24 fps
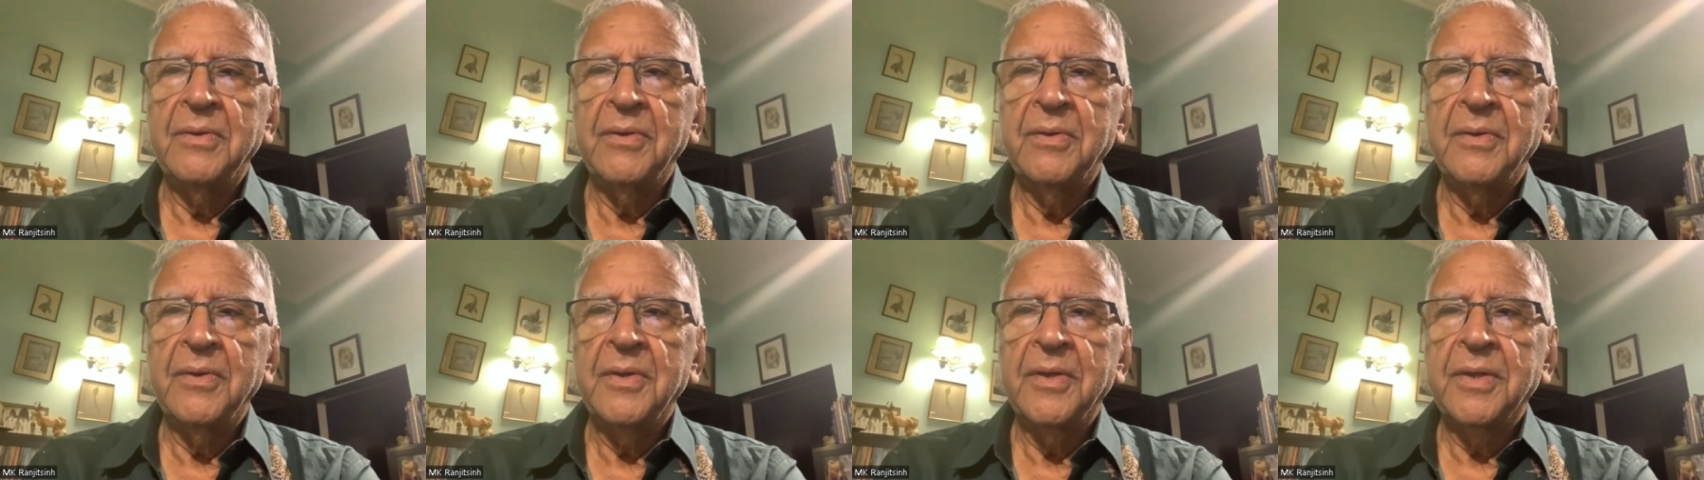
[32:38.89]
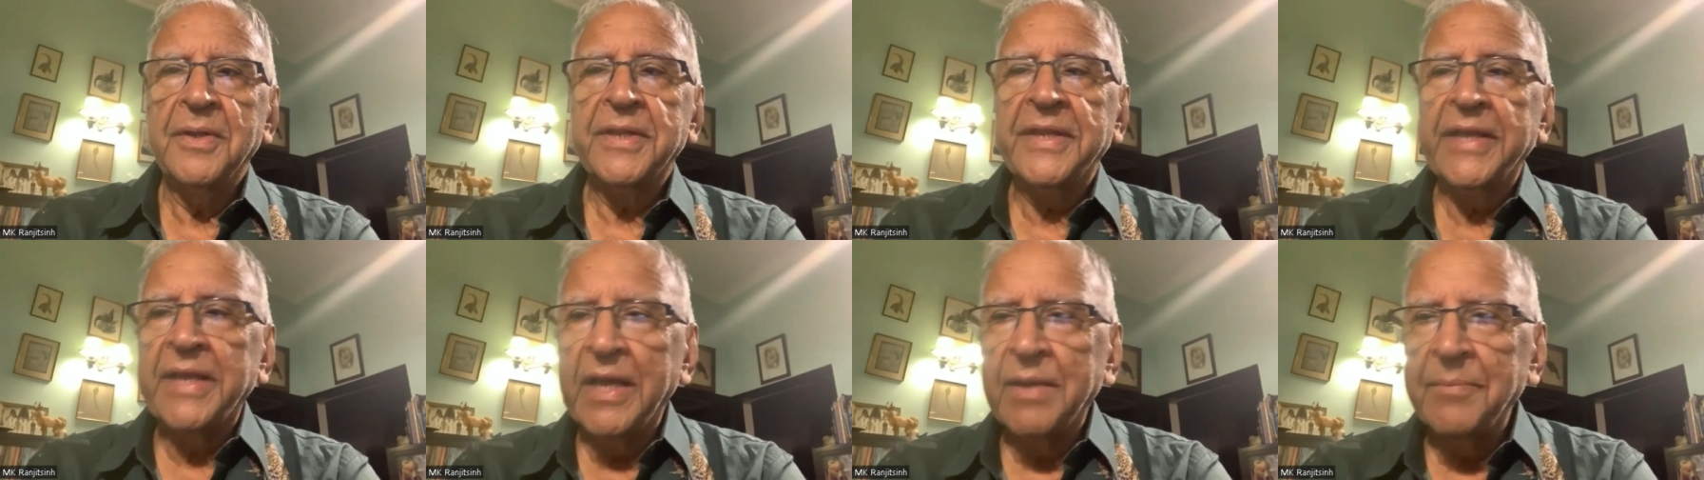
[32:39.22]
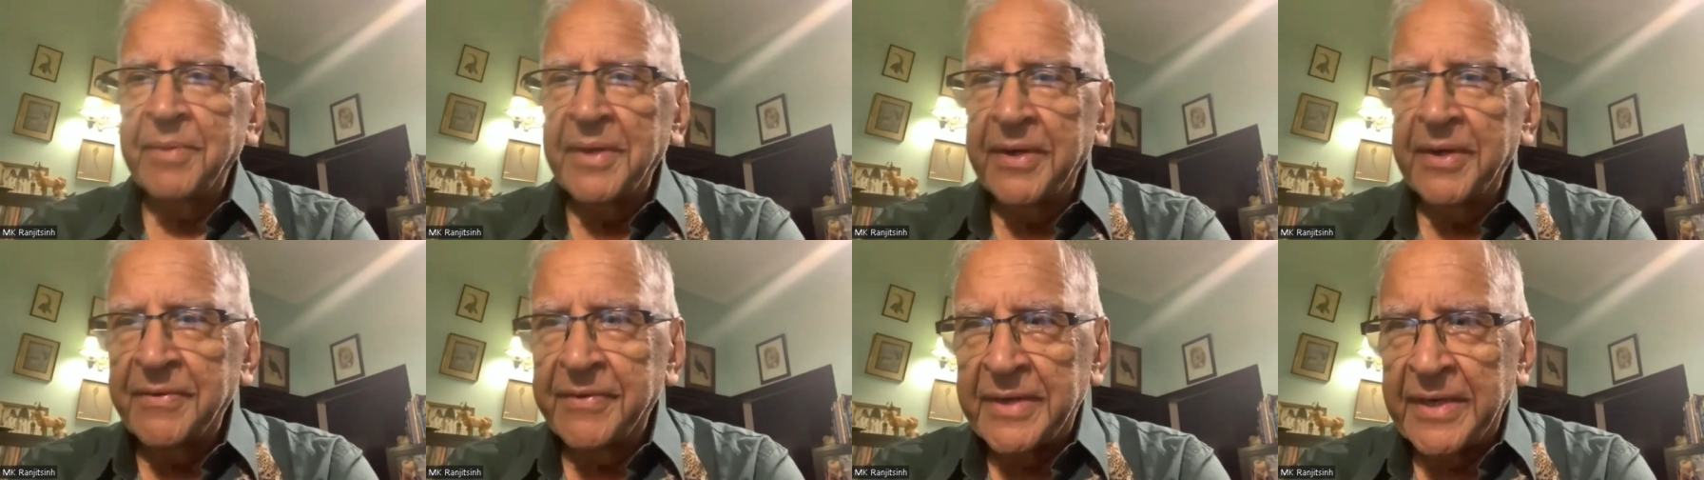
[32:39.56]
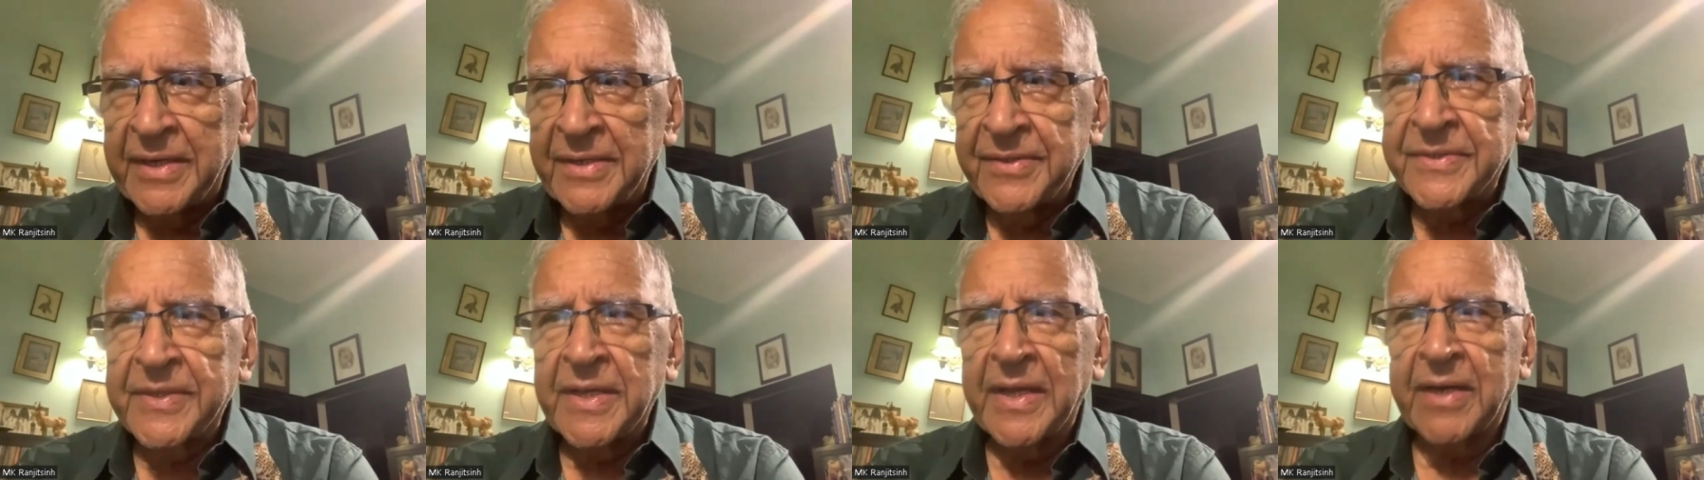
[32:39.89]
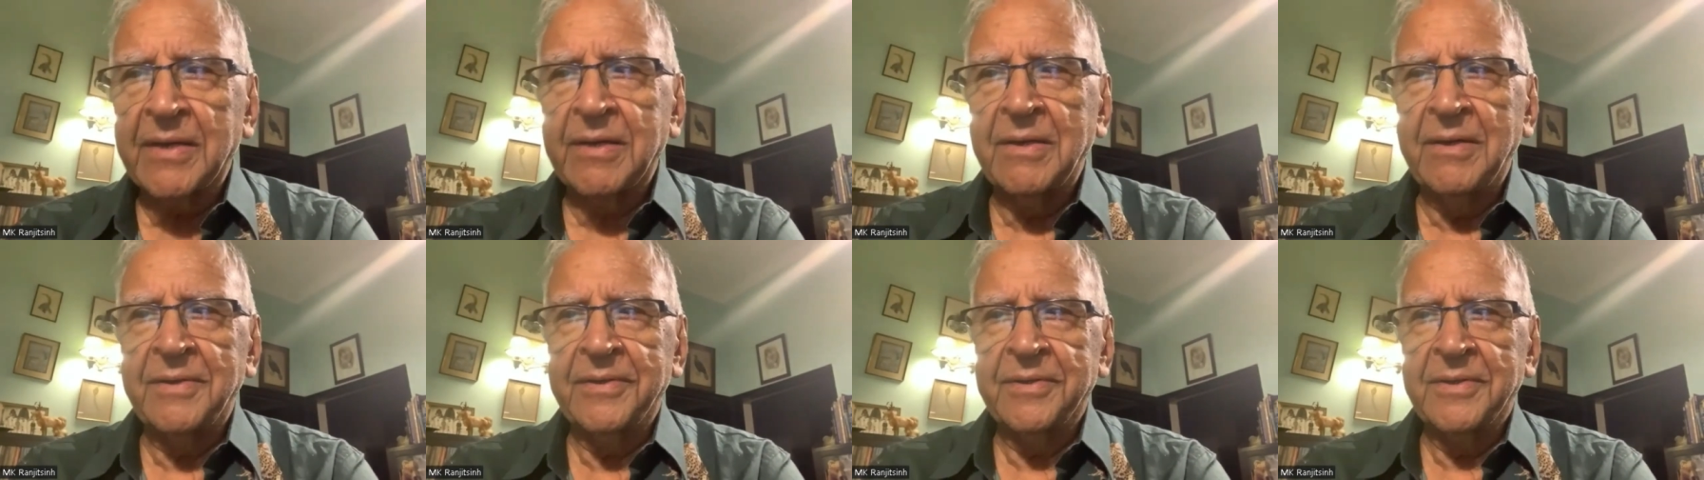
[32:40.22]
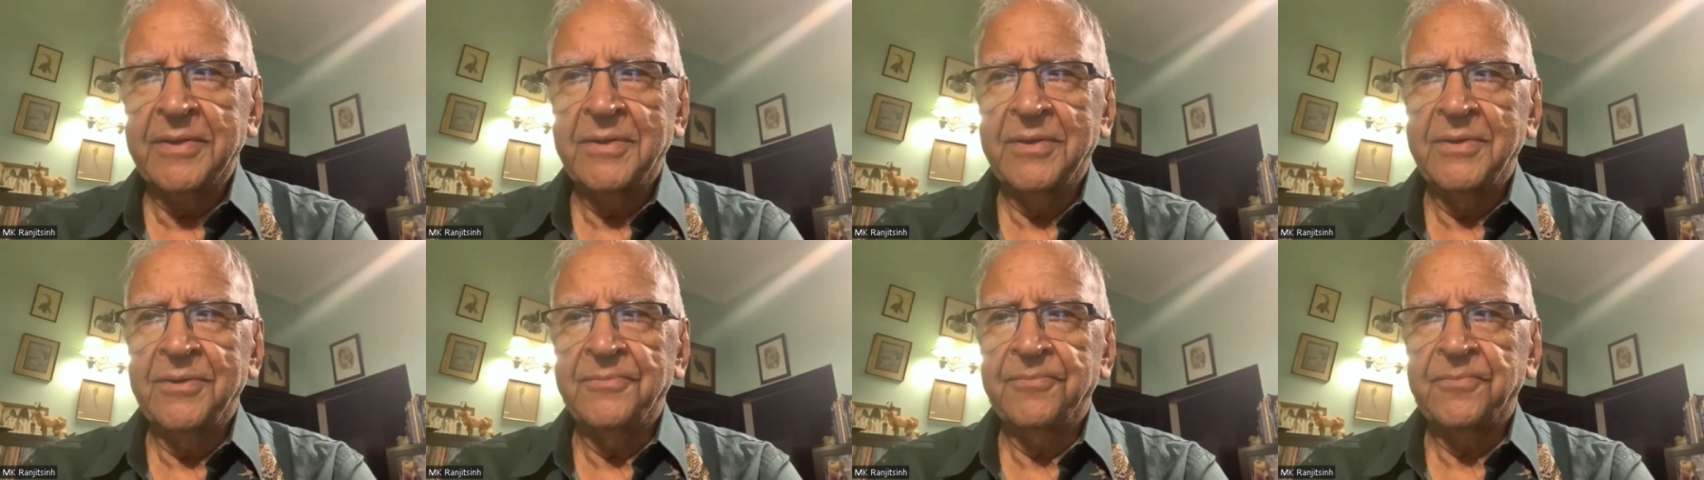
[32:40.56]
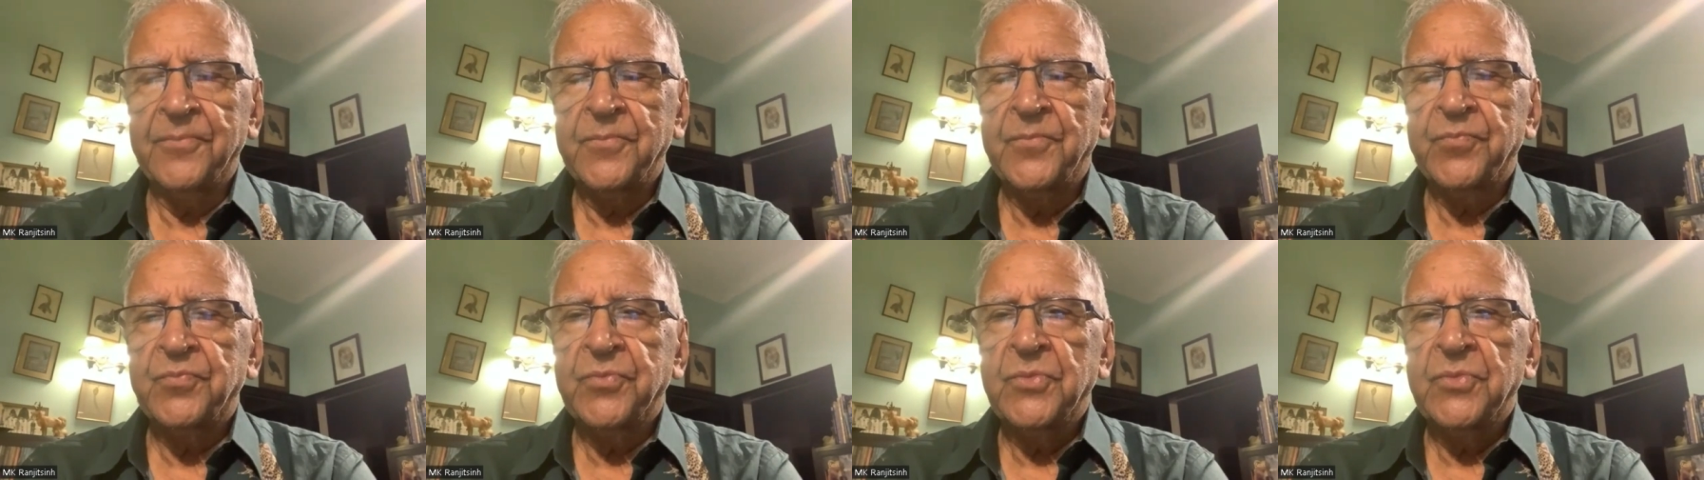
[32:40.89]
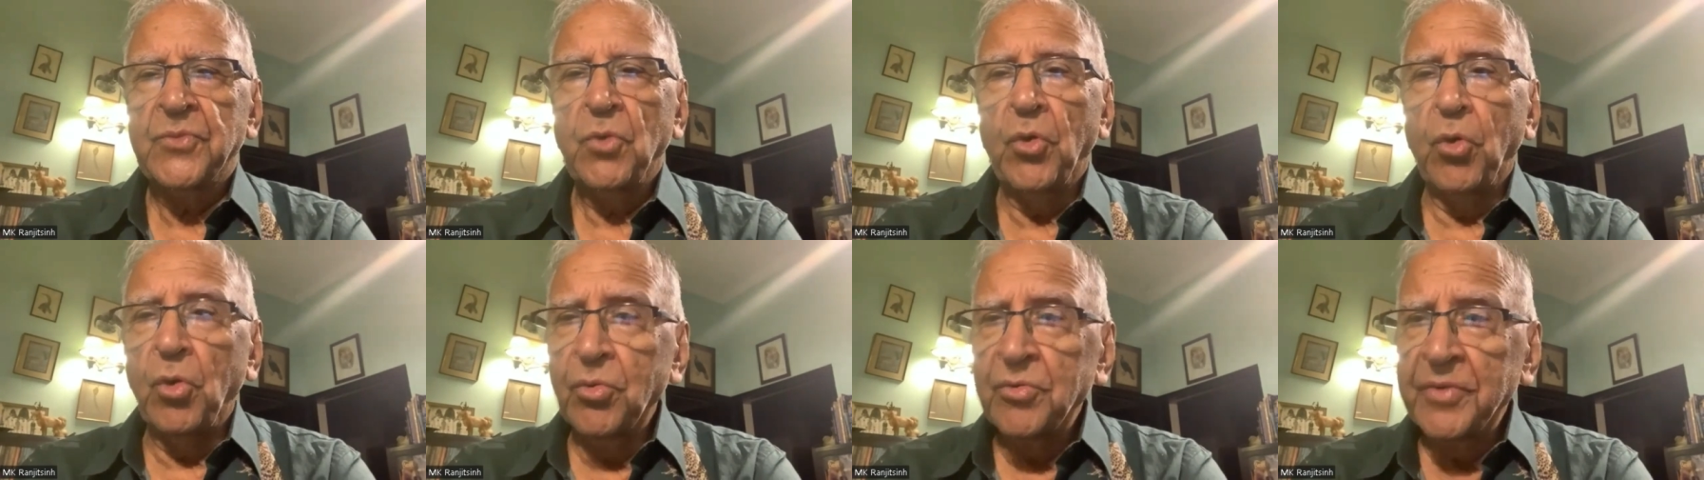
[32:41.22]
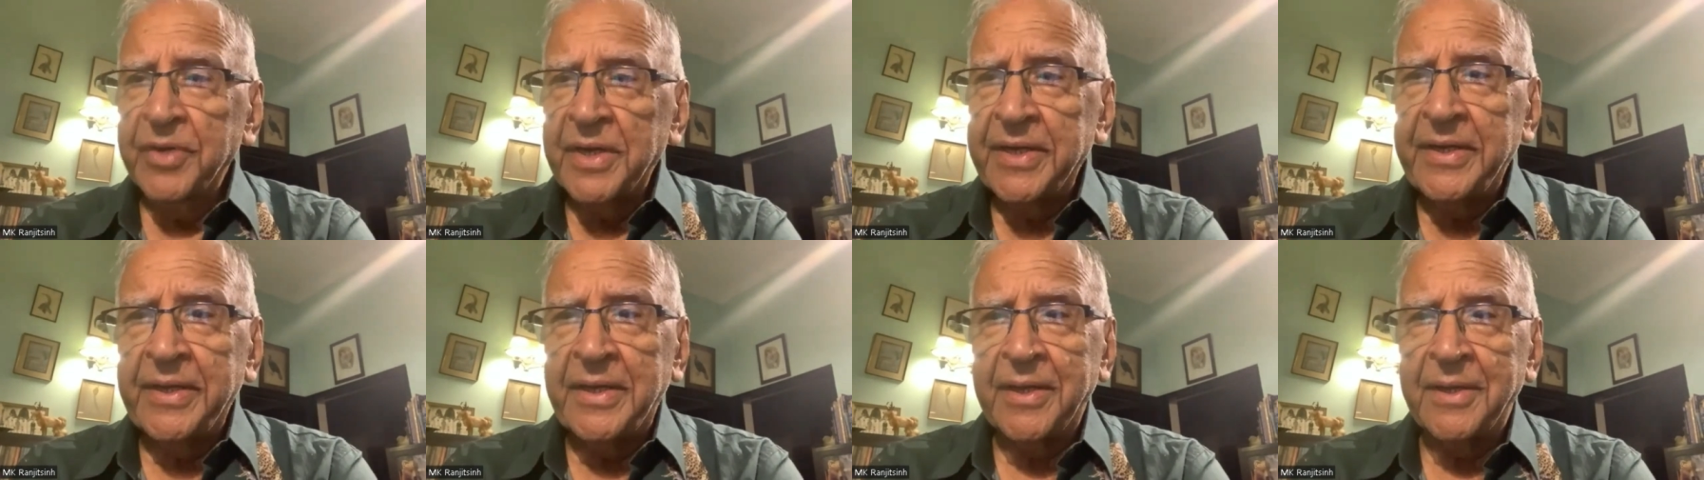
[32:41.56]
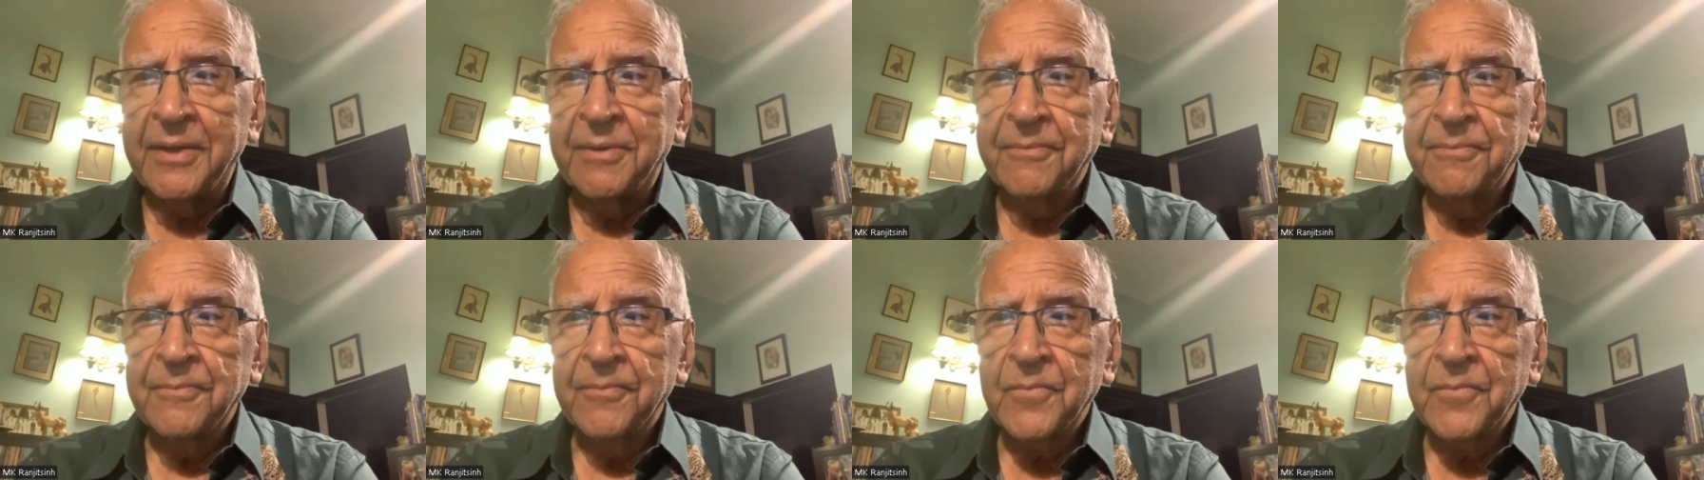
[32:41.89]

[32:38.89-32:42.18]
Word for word: Mm-hmm. They have been resettled okay. already